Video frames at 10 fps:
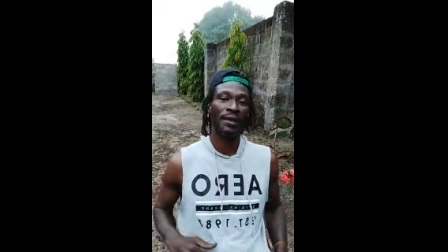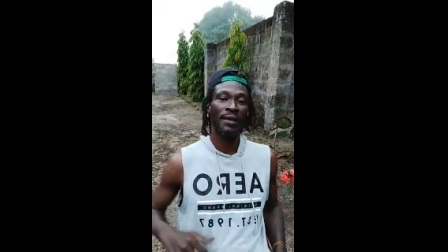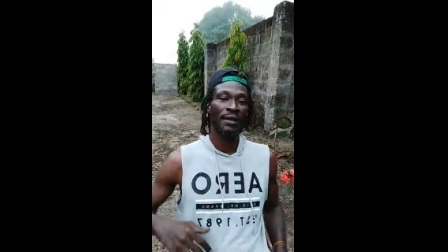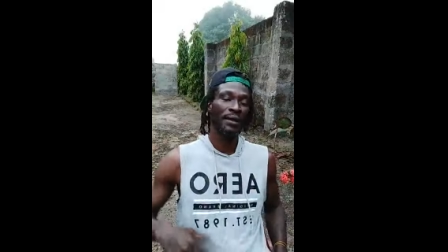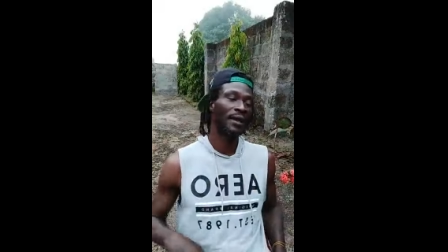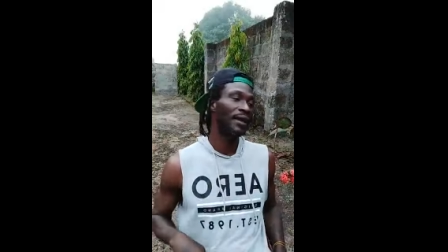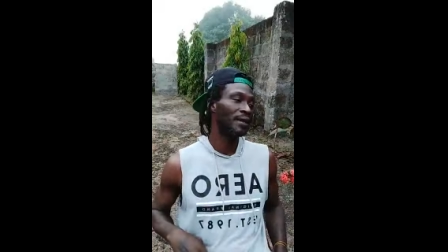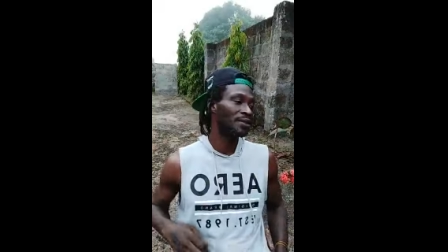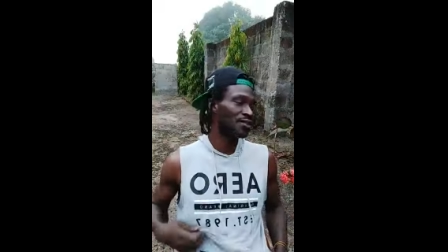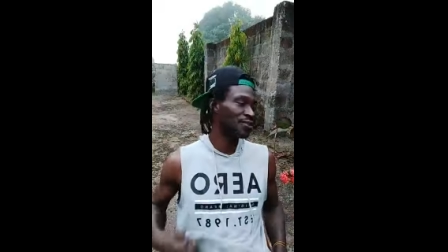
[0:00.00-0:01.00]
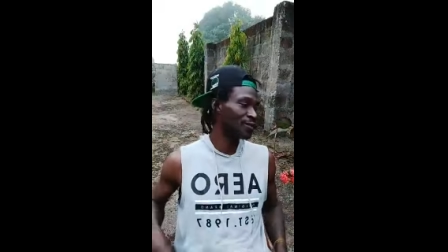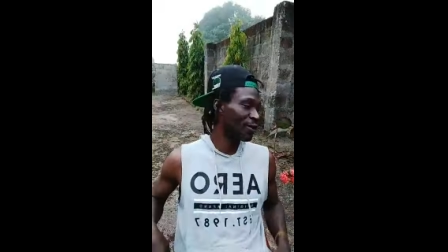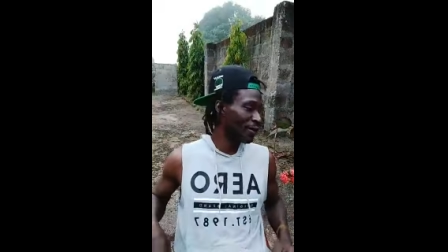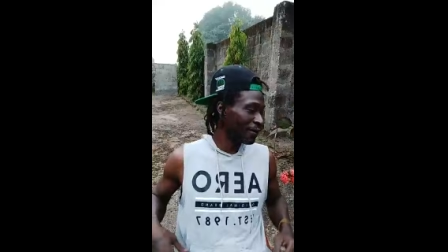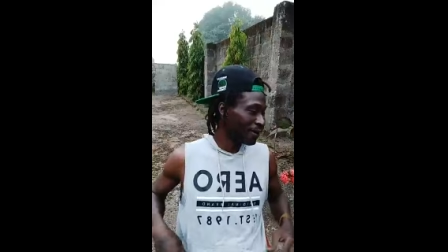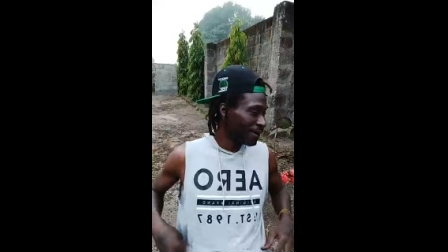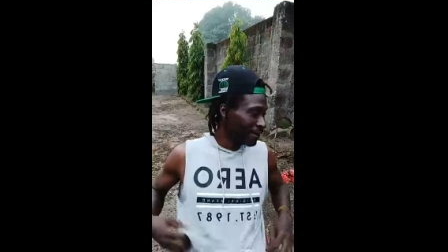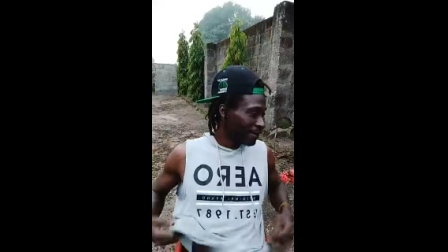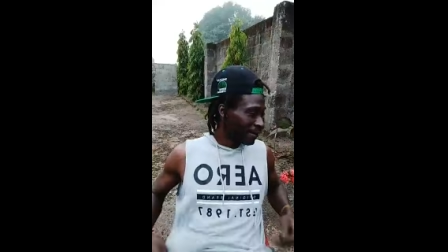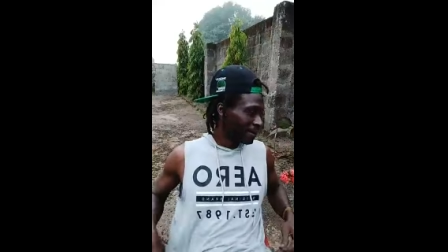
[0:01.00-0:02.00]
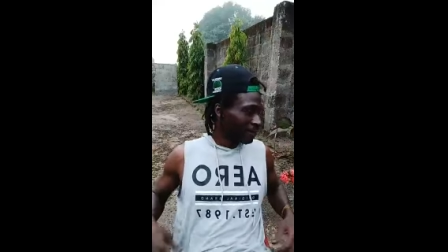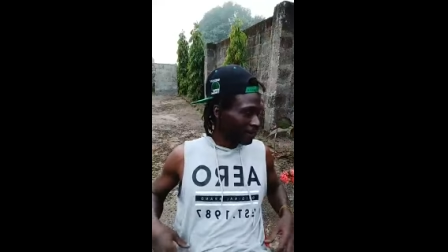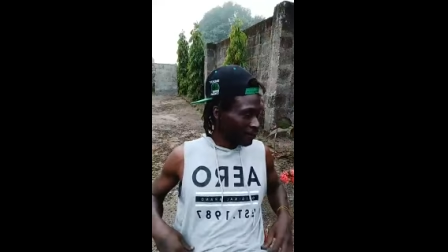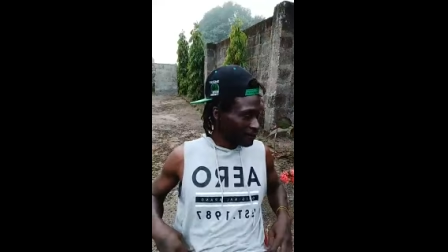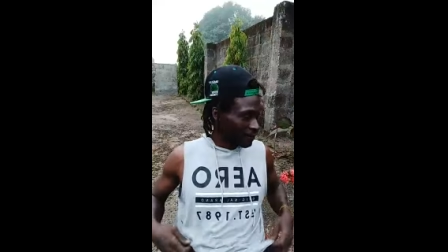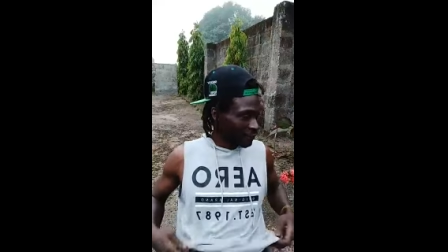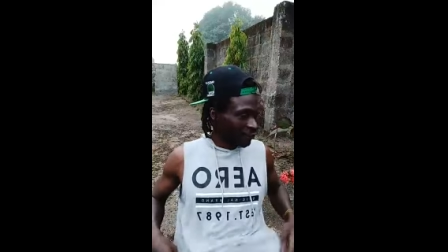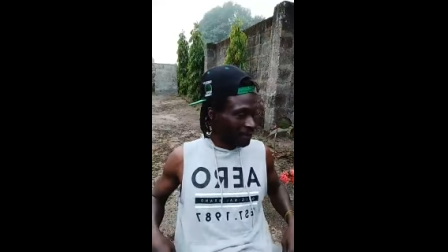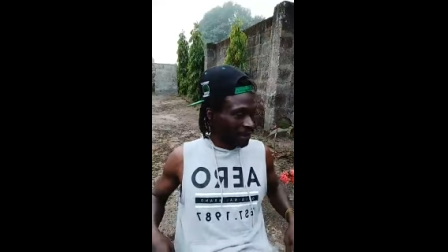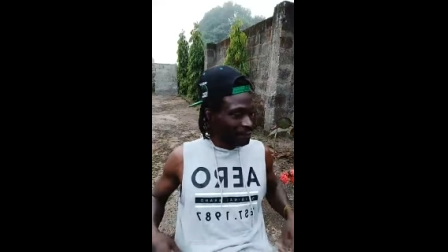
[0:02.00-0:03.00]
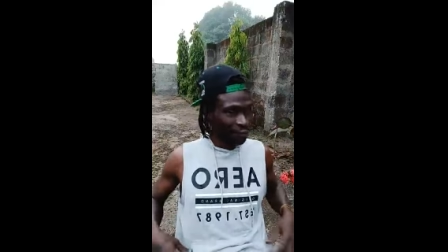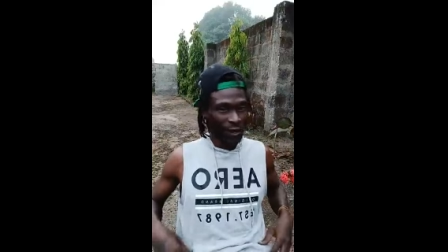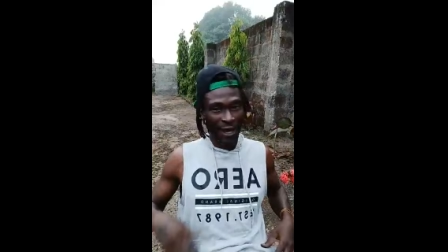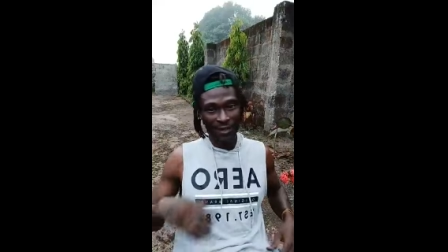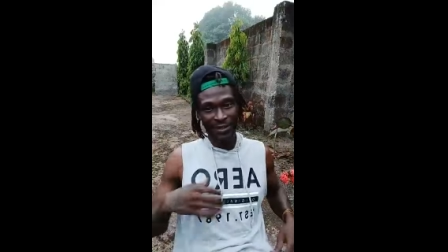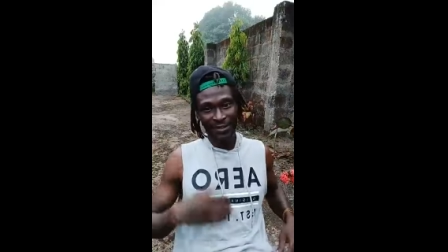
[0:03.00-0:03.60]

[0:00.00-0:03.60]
Lay just know, you know, and they're not send for me entourage.